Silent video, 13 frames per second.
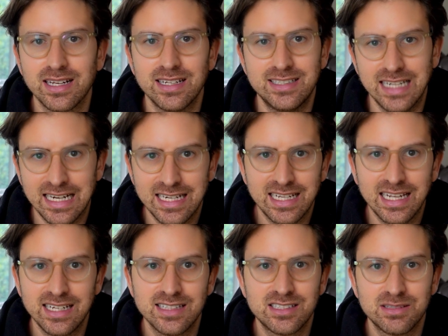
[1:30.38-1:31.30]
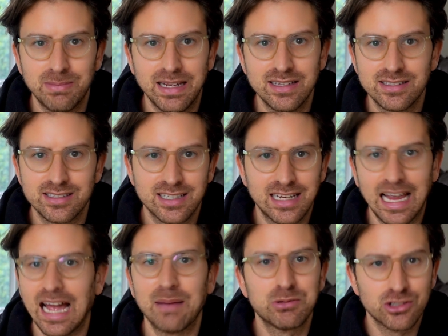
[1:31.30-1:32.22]
a dedicated space to
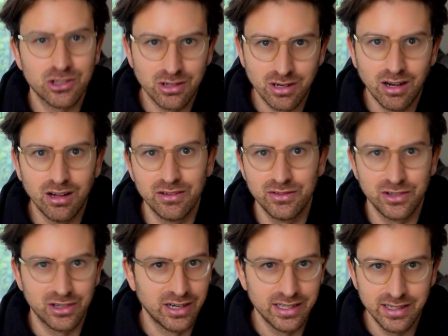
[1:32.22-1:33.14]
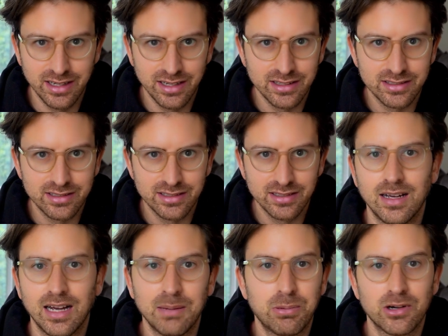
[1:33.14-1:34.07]
capture all of your ideas.
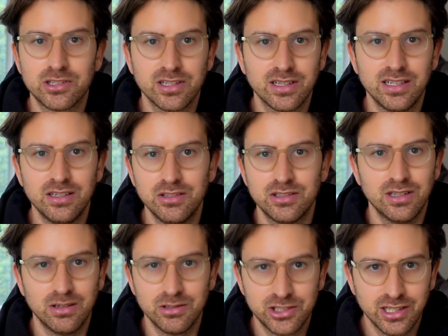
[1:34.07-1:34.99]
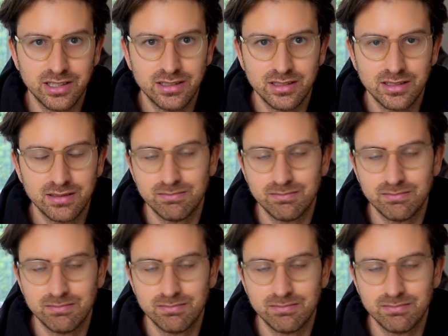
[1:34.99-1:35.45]
I personally use Notion.